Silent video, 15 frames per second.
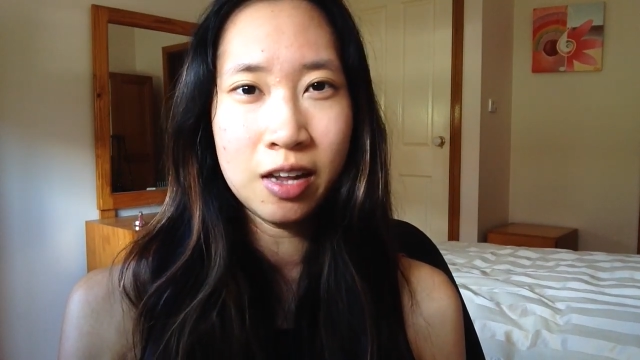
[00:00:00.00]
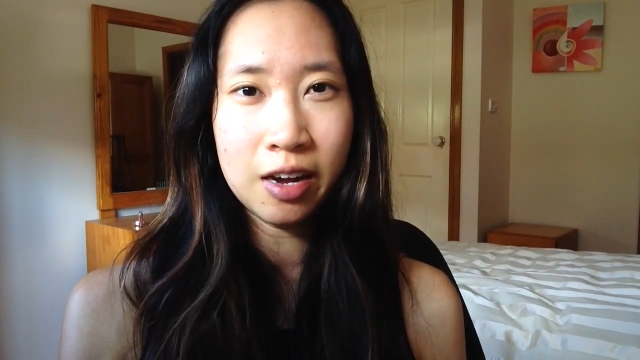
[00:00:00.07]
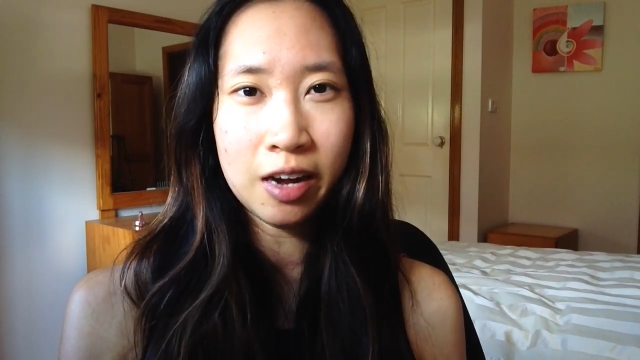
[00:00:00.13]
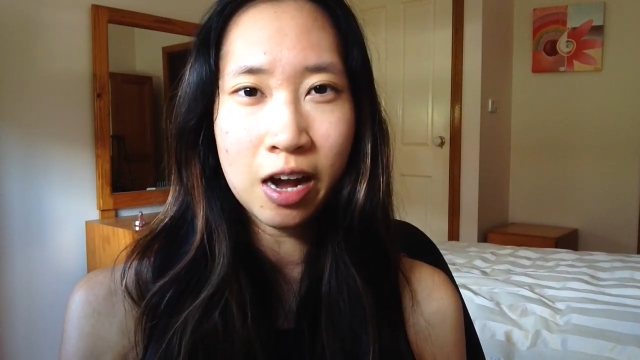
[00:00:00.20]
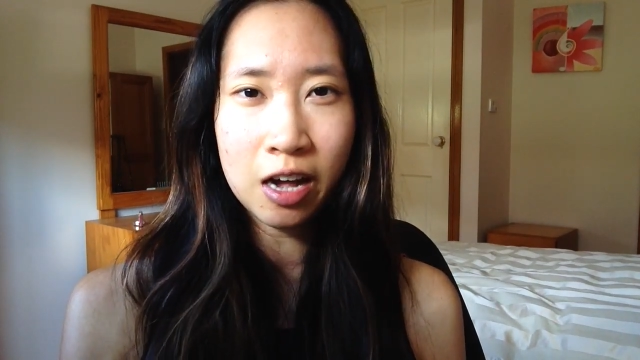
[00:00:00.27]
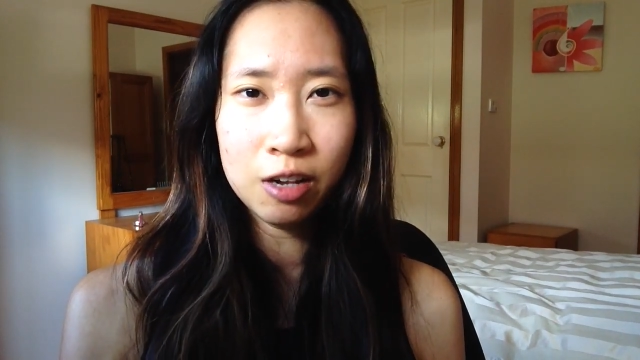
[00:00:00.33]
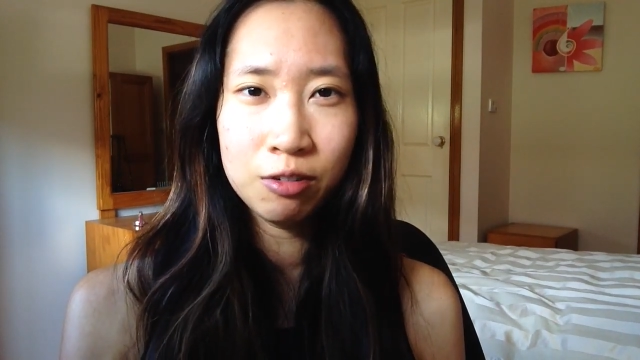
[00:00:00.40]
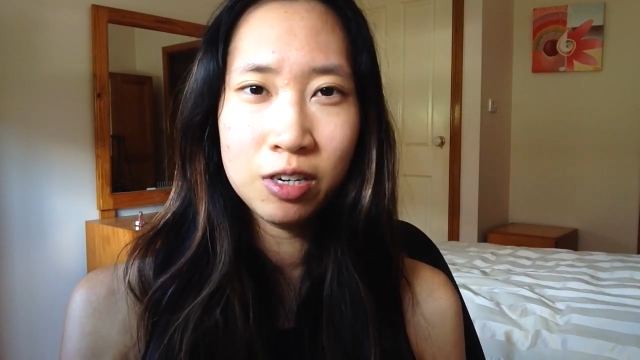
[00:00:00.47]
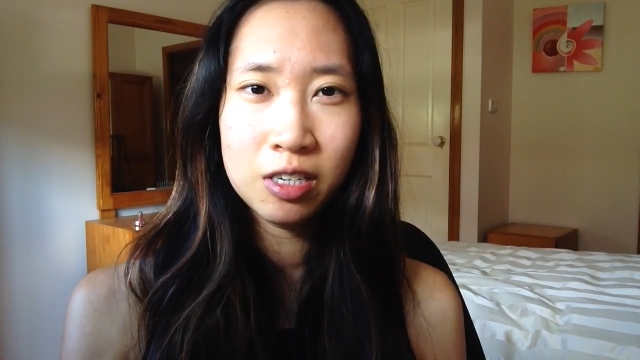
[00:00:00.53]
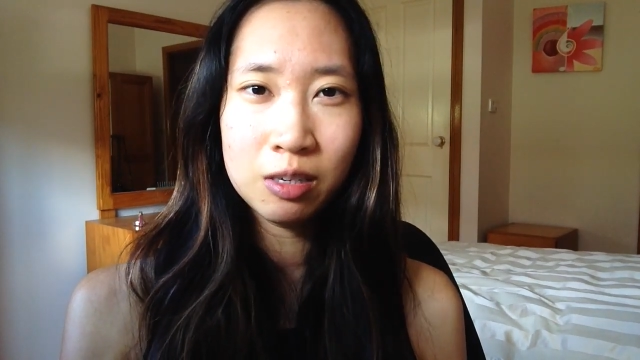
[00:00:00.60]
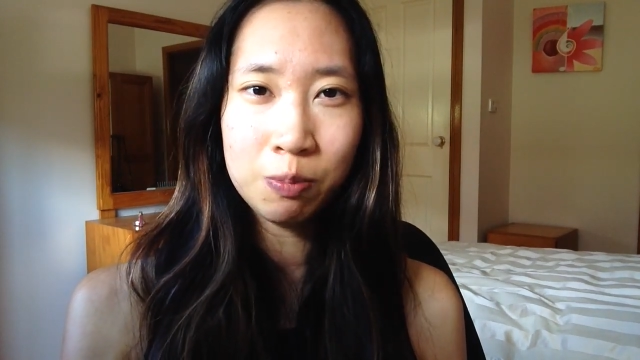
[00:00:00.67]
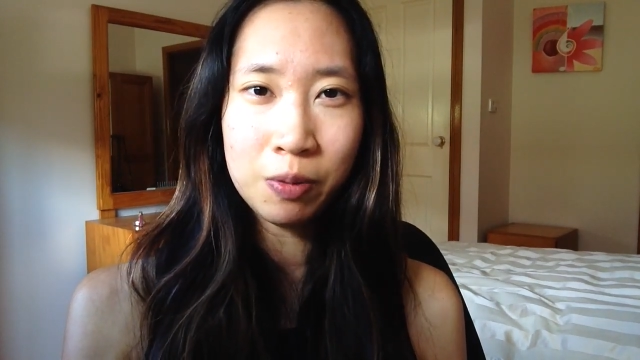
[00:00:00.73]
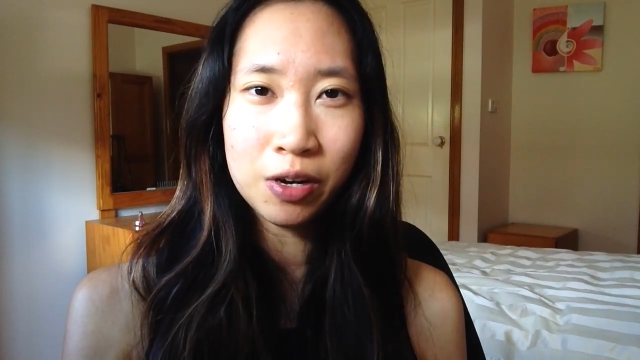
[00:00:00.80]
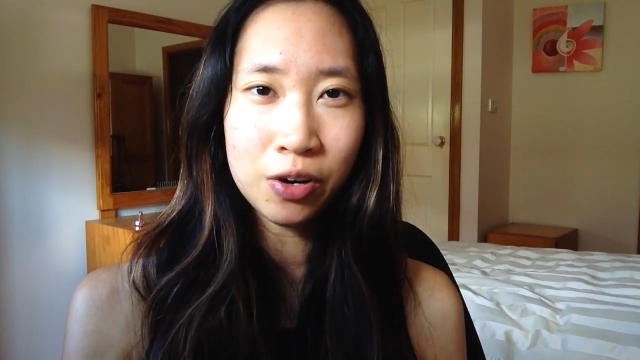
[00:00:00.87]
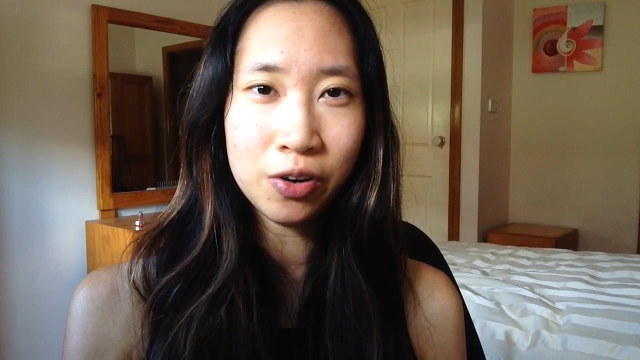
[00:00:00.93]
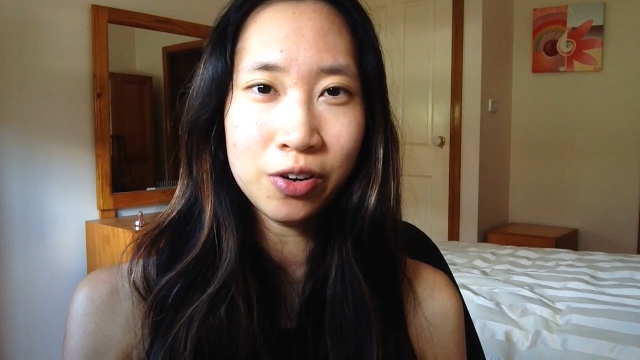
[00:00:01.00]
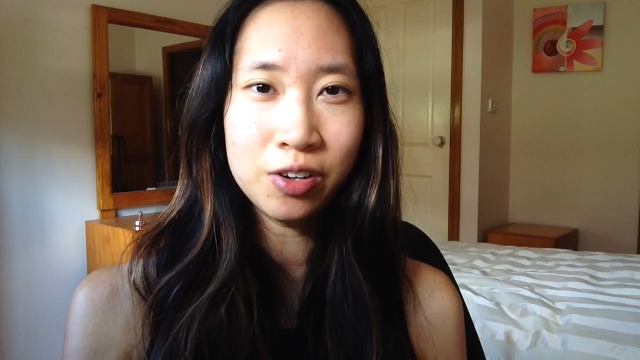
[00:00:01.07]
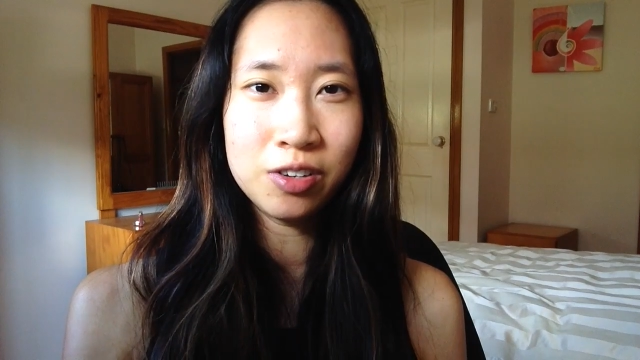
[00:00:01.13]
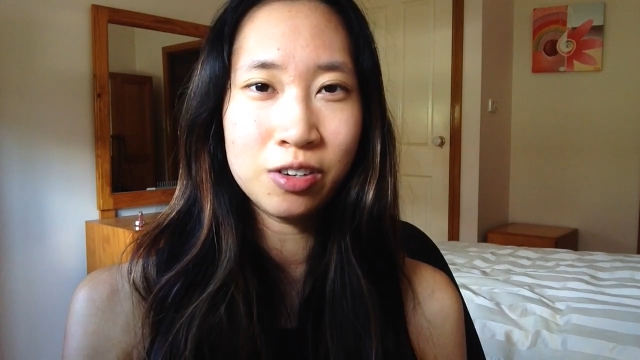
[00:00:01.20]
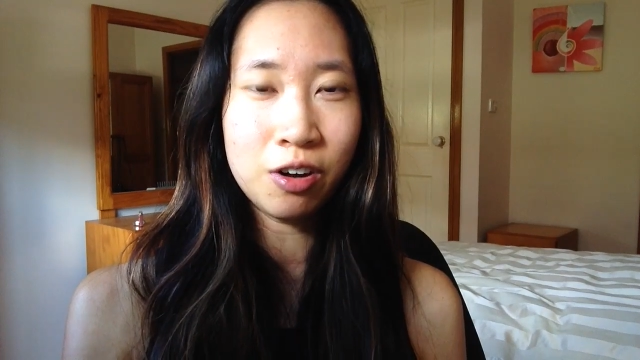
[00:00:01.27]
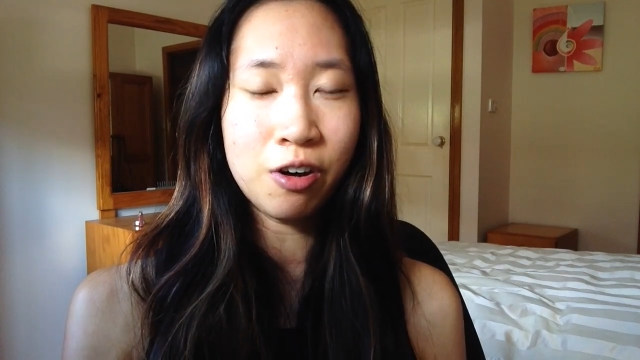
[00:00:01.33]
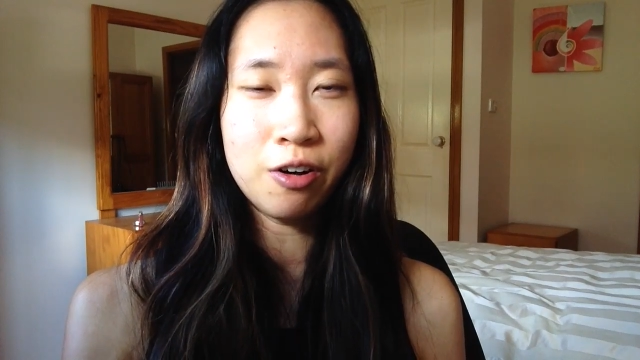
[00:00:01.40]
their calories
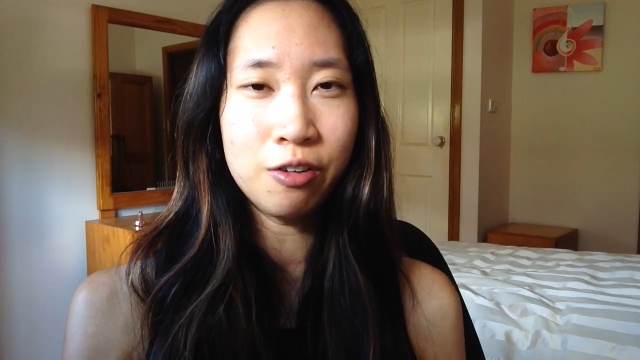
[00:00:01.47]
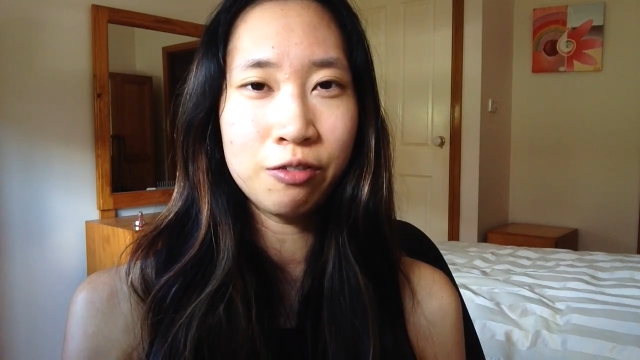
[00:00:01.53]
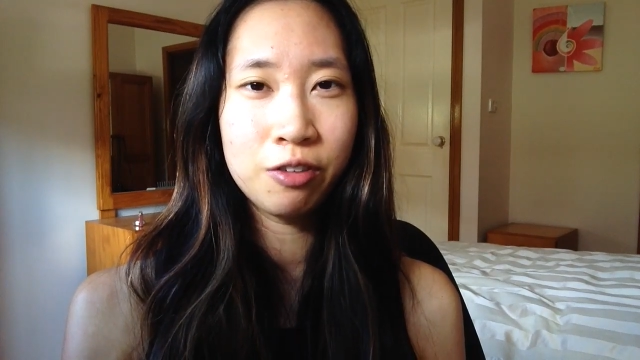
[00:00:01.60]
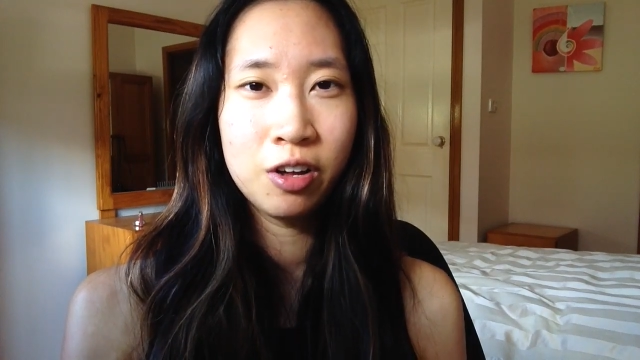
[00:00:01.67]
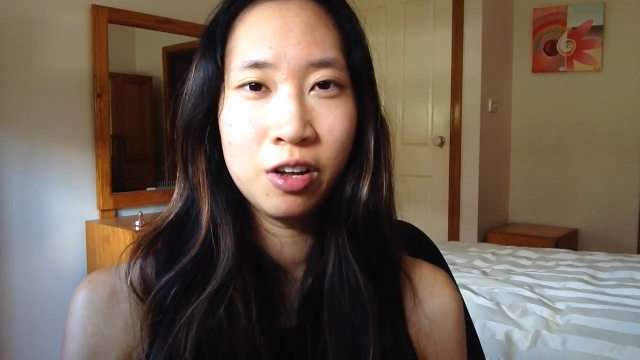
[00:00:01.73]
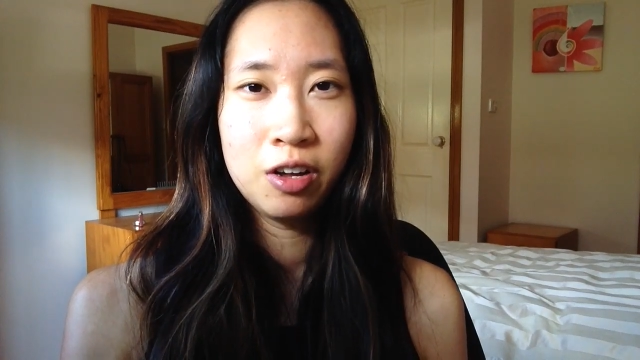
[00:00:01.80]
because of